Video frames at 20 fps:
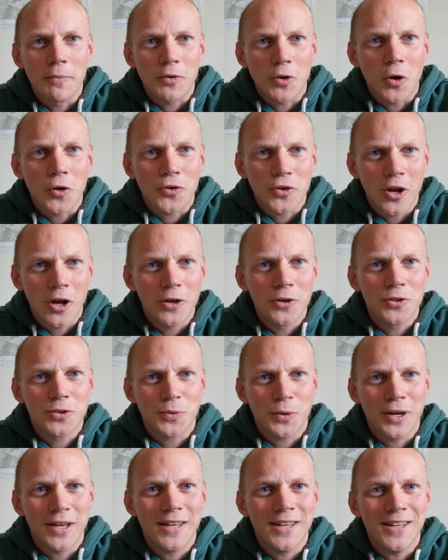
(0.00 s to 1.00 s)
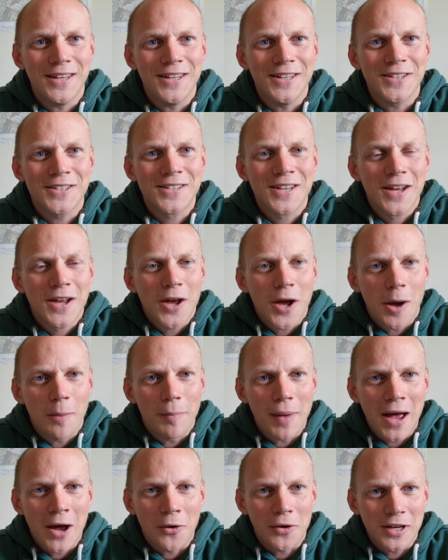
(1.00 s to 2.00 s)
God knows what he is
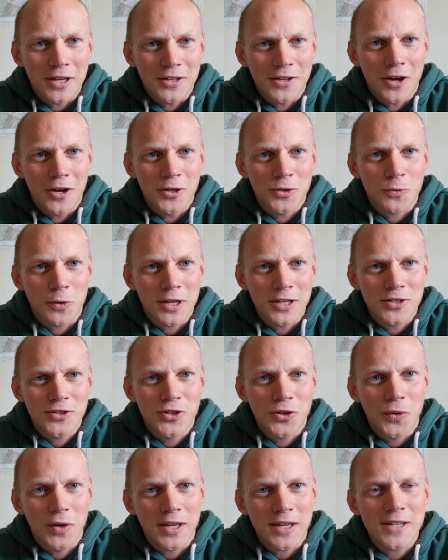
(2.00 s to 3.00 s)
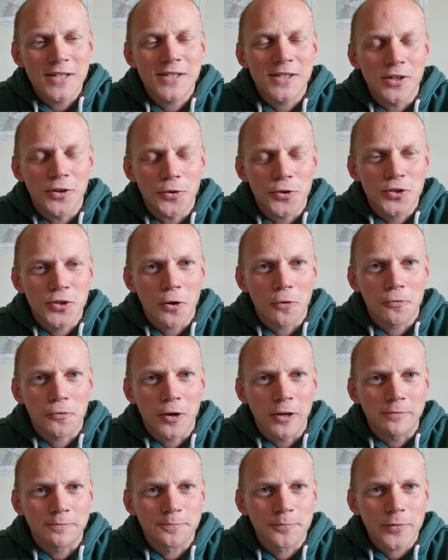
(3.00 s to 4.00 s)
about. He knows what he's doing. He's still
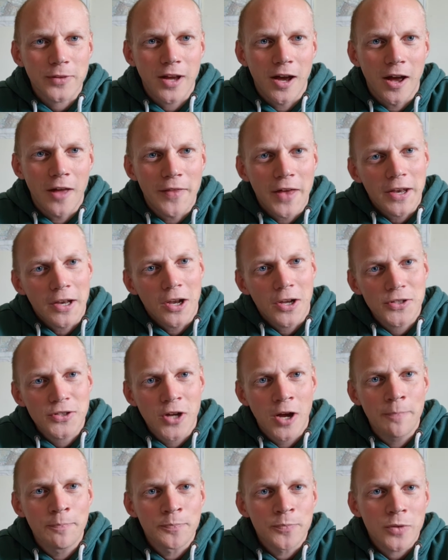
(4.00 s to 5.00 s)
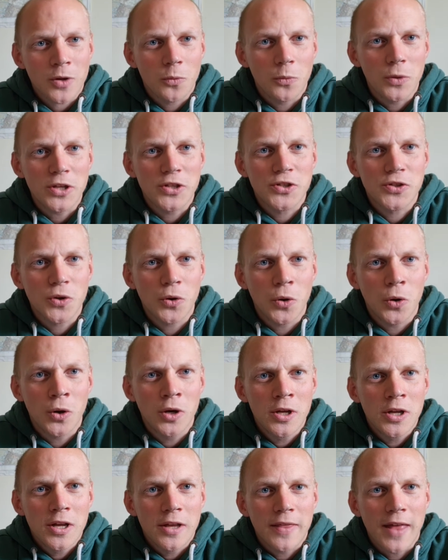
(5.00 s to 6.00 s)
sovereign. Then last time we saw
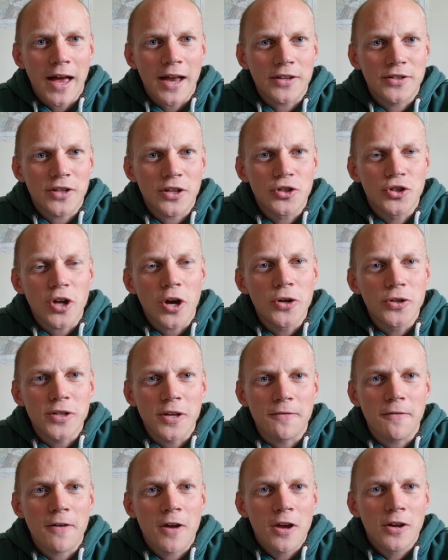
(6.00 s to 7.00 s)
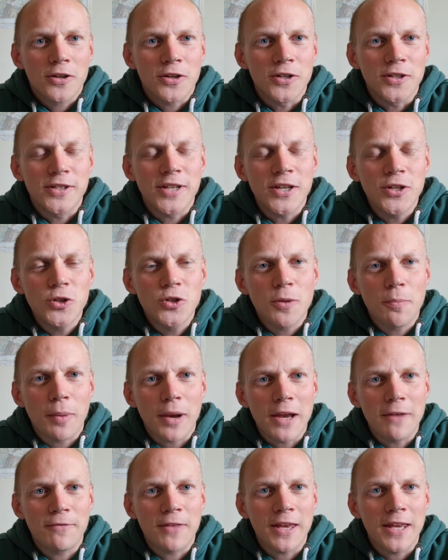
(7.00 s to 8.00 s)
that Joseph continued to
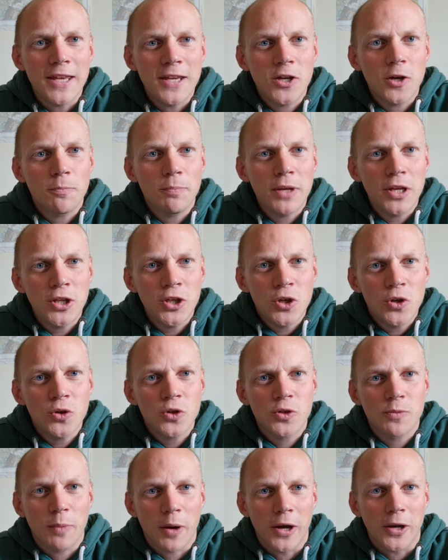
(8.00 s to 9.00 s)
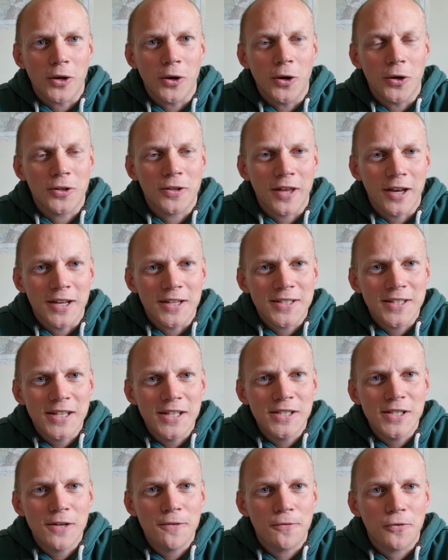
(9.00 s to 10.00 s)
believe that he could be used by God, that it's
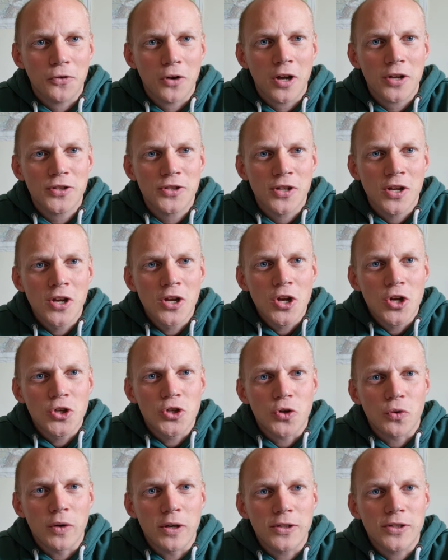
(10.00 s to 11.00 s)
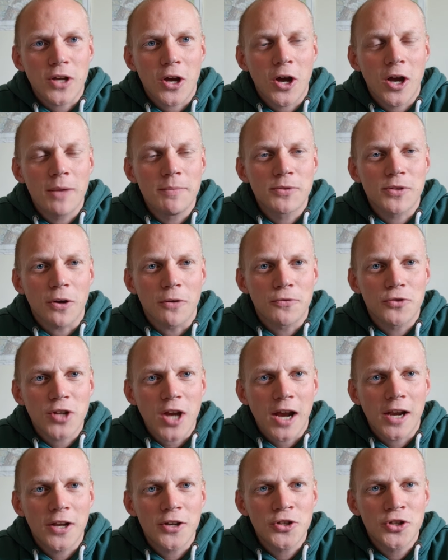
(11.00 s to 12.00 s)
easy for us during times of
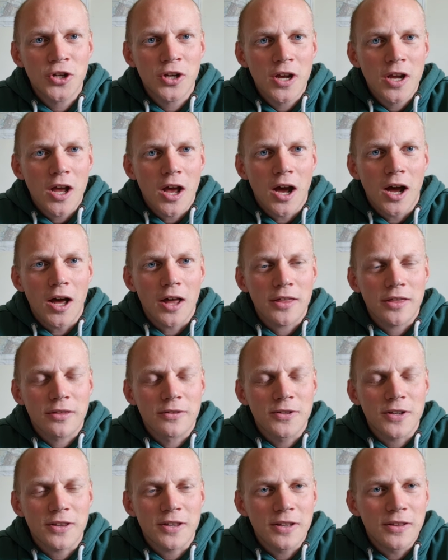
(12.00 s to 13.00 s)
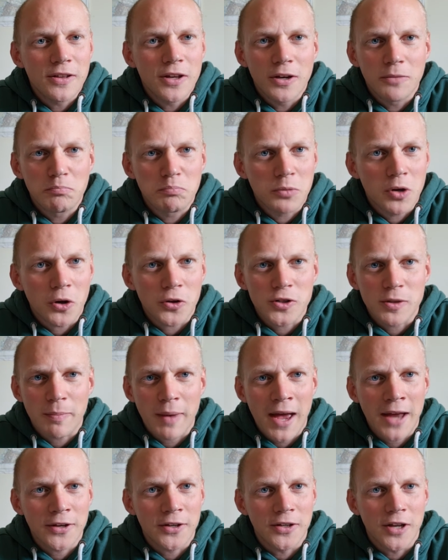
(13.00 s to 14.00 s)
challenge to think that God's
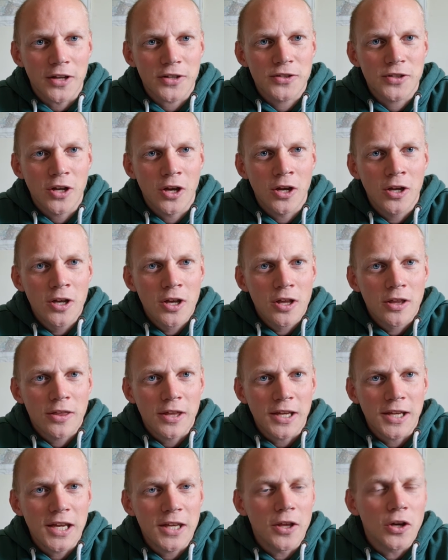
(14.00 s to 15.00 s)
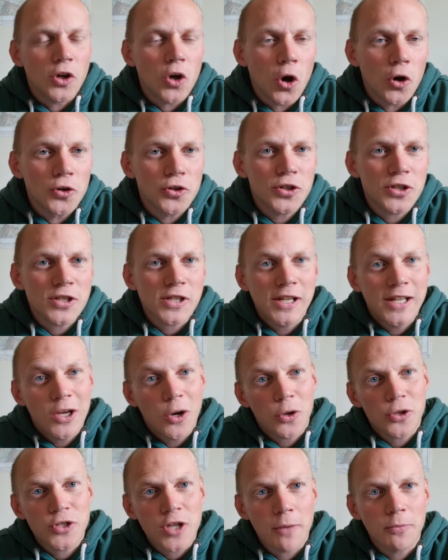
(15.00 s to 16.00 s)
abandoned us, to think either consciously
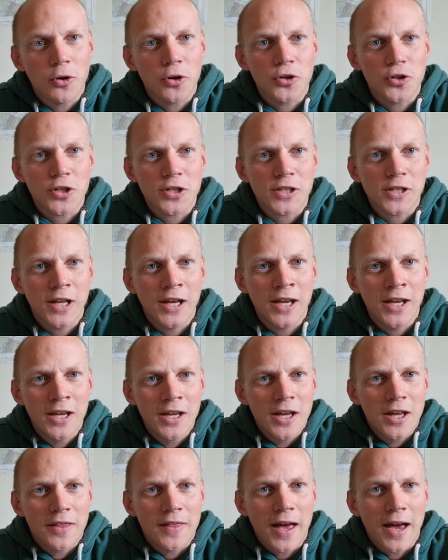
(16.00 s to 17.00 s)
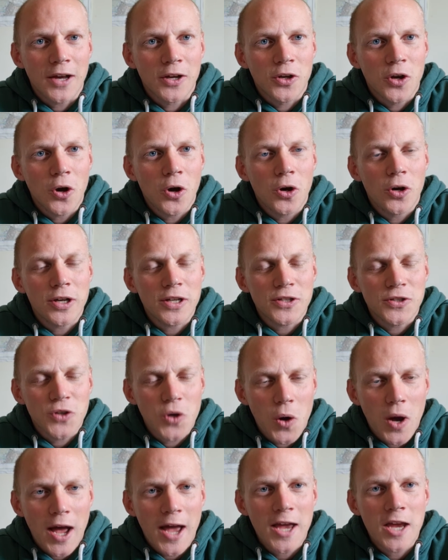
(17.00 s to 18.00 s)
or subconsciously that God is
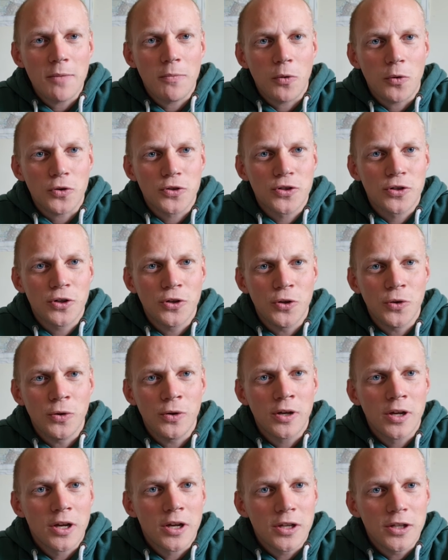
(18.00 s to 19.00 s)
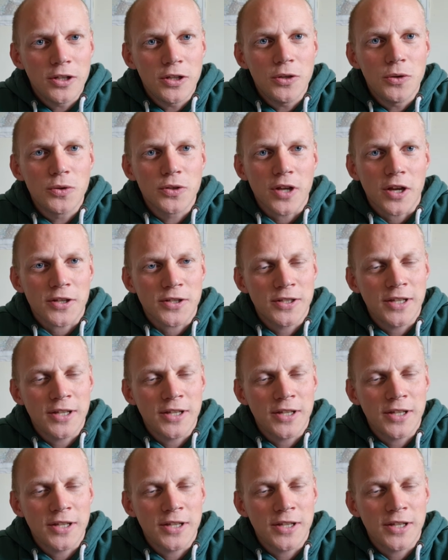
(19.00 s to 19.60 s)
not able to use us.